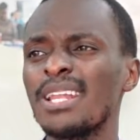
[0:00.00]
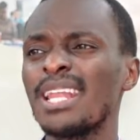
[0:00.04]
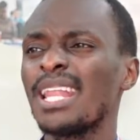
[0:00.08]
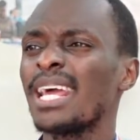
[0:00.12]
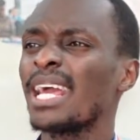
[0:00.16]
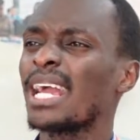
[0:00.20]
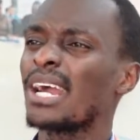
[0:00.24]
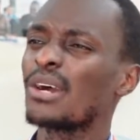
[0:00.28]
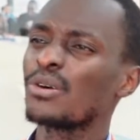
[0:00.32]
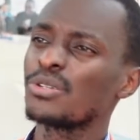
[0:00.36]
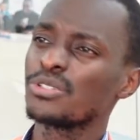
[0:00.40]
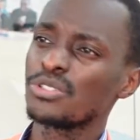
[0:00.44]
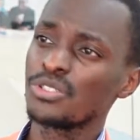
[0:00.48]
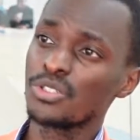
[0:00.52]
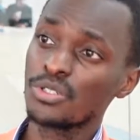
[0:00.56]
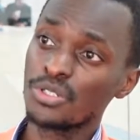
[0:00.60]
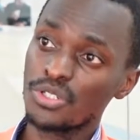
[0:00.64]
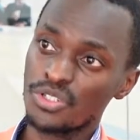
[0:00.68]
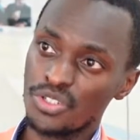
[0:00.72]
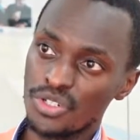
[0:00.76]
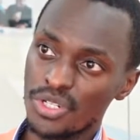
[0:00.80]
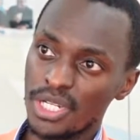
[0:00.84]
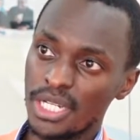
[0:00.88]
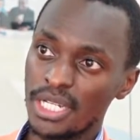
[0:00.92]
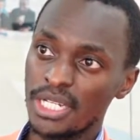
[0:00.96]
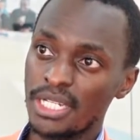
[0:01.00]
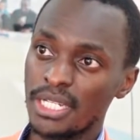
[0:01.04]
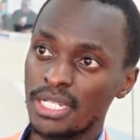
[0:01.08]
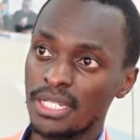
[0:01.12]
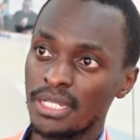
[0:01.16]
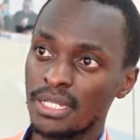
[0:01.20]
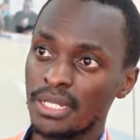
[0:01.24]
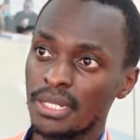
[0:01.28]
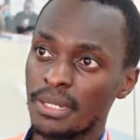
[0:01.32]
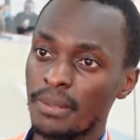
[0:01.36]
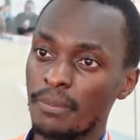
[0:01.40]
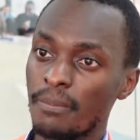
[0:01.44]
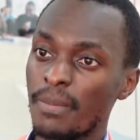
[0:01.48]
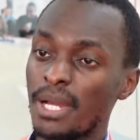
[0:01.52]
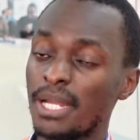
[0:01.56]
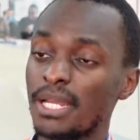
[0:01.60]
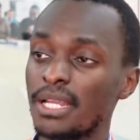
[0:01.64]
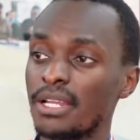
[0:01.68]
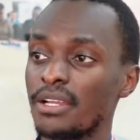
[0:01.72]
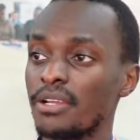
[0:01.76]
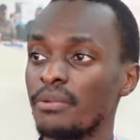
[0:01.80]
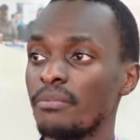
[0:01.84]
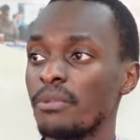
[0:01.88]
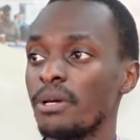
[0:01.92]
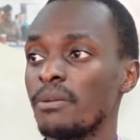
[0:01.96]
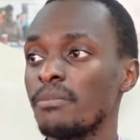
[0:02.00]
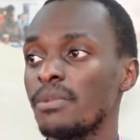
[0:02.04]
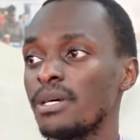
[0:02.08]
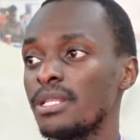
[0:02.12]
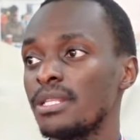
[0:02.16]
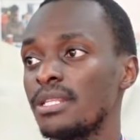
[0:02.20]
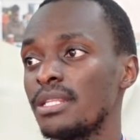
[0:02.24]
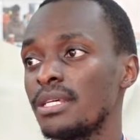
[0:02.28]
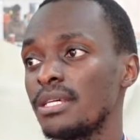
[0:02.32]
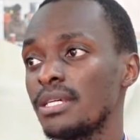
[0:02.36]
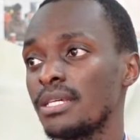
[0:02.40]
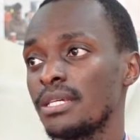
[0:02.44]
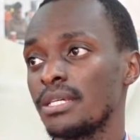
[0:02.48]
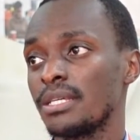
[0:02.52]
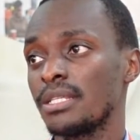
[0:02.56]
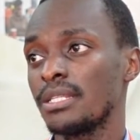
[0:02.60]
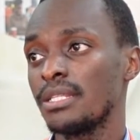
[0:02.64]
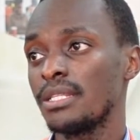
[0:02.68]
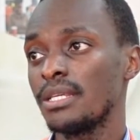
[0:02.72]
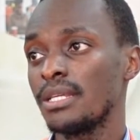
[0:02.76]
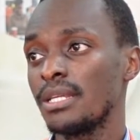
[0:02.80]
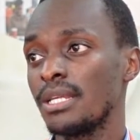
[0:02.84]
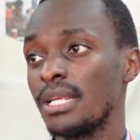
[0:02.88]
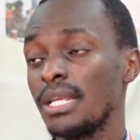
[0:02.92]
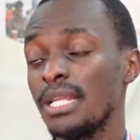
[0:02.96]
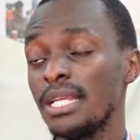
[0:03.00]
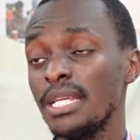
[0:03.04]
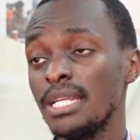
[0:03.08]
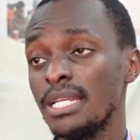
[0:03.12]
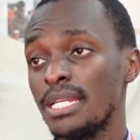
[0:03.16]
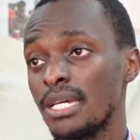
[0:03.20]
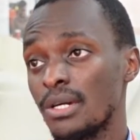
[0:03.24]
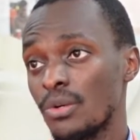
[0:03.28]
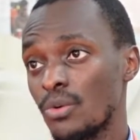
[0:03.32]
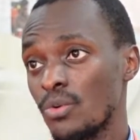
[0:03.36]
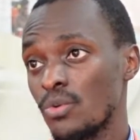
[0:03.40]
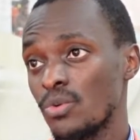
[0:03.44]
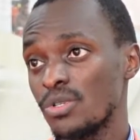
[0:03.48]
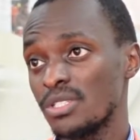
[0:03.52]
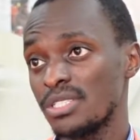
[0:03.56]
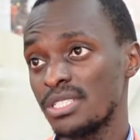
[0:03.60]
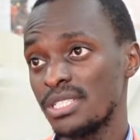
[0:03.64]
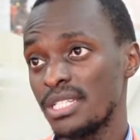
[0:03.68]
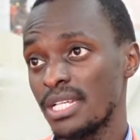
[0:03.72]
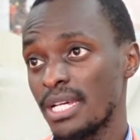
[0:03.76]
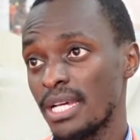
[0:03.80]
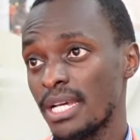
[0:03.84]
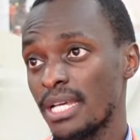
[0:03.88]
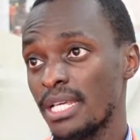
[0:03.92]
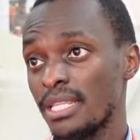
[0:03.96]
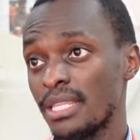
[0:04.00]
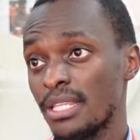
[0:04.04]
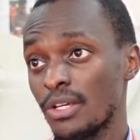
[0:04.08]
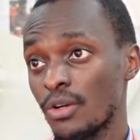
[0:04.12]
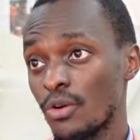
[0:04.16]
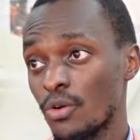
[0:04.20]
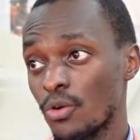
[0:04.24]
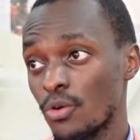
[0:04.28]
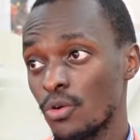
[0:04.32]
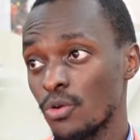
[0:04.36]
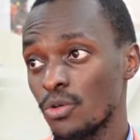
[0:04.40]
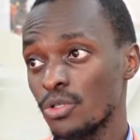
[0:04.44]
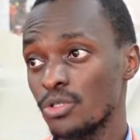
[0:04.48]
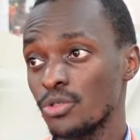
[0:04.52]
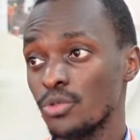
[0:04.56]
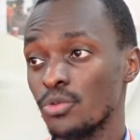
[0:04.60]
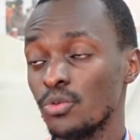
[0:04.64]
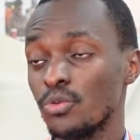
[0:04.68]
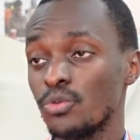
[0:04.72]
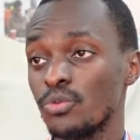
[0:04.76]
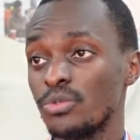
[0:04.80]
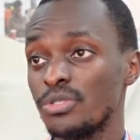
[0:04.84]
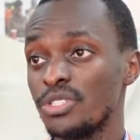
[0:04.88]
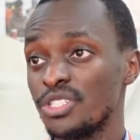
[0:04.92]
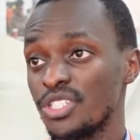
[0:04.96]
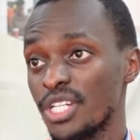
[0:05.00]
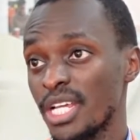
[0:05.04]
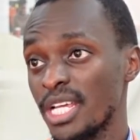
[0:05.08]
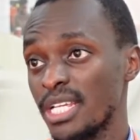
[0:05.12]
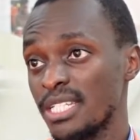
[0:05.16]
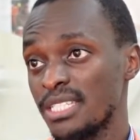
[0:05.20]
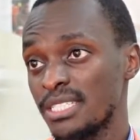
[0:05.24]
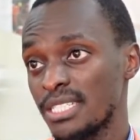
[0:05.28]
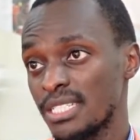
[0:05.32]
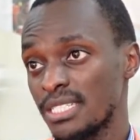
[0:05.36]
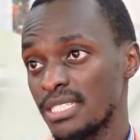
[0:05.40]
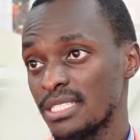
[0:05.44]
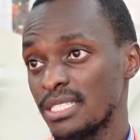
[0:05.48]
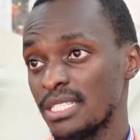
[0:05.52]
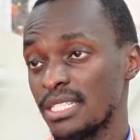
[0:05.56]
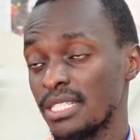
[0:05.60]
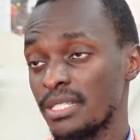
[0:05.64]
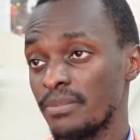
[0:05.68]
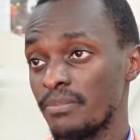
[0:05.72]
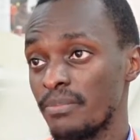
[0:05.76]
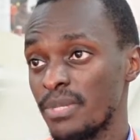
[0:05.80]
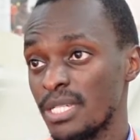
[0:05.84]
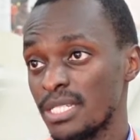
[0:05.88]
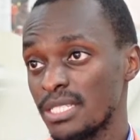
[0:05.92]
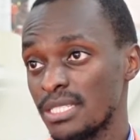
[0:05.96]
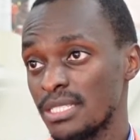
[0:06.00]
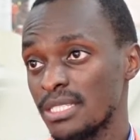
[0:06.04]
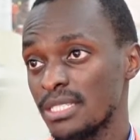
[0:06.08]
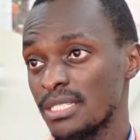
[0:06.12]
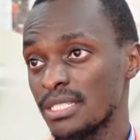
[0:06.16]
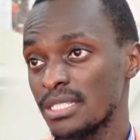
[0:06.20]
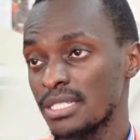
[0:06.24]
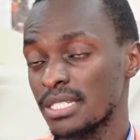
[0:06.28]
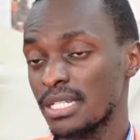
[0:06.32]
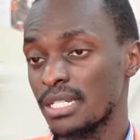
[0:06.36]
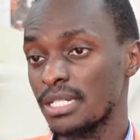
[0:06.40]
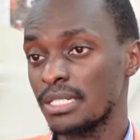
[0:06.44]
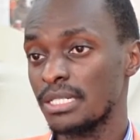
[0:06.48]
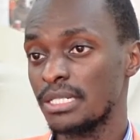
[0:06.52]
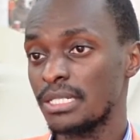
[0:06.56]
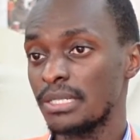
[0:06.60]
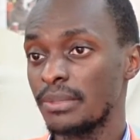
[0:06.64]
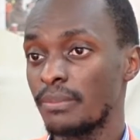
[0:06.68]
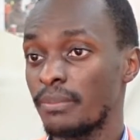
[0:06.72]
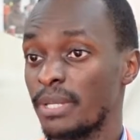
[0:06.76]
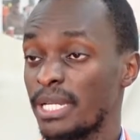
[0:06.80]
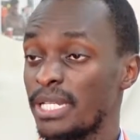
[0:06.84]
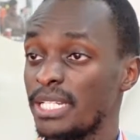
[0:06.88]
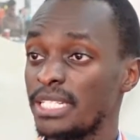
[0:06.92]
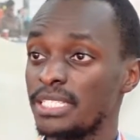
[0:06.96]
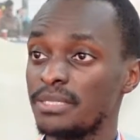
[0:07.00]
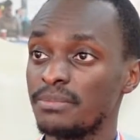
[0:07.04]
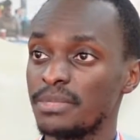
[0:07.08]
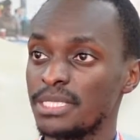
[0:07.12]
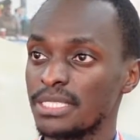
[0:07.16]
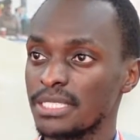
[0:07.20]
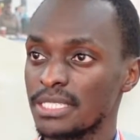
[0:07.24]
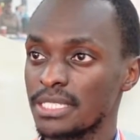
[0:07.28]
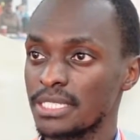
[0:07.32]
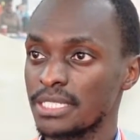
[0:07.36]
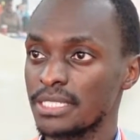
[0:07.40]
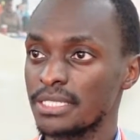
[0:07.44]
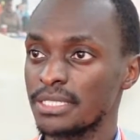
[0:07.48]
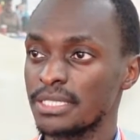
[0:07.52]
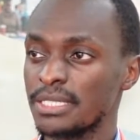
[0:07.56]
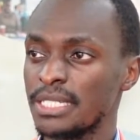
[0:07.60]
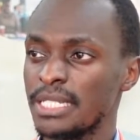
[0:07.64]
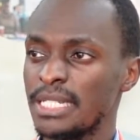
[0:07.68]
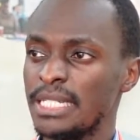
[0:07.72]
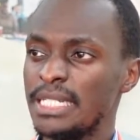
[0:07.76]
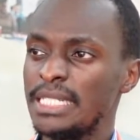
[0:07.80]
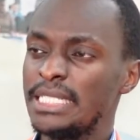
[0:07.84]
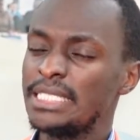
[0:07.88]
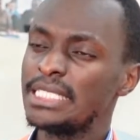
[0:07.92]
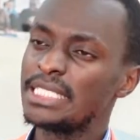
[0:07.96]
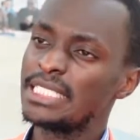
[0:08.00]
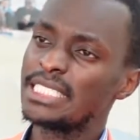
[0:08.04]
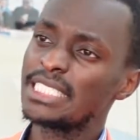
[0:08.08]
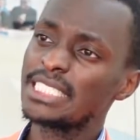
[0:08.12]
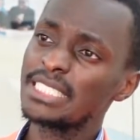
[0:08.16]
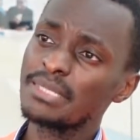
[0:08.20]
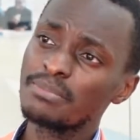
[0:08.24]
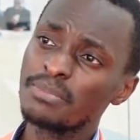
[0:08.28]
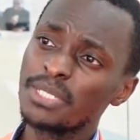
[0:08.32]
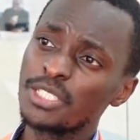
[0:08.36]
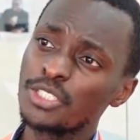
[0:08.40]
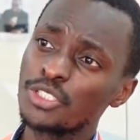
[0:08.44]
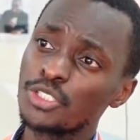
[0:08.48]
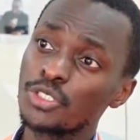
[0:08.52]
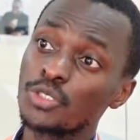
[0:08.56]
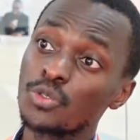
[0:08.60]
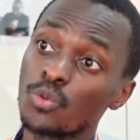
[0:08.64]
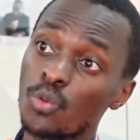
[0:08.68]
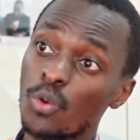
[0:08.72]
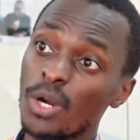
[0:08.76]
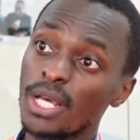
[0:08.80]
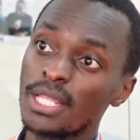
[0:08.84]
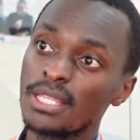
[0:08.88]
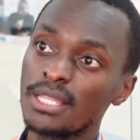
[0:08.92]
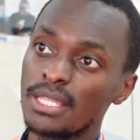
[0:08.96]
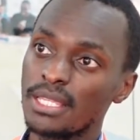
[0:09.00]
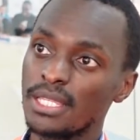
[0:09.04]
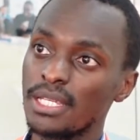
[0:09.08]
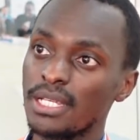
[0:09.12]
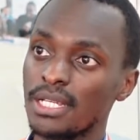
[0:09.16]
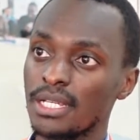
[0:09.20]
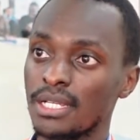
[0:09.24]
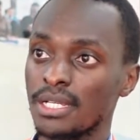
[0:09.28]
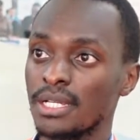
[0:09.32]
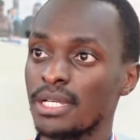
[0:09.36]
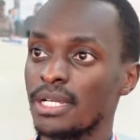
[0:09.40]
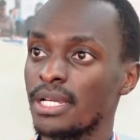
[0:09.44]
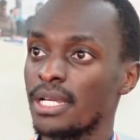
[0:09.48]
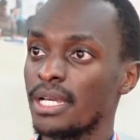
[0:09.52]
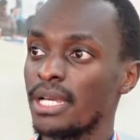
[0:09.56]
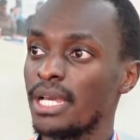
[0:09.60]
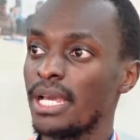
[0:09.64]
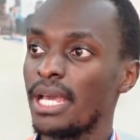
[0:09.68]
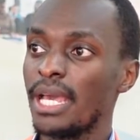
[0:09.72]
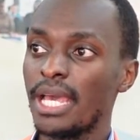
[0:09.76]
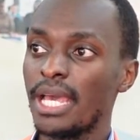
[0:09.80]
I felt like I was not ready. But I remember the leader who was there in the cohort who trains us in the business management skill, she just mentioned one thing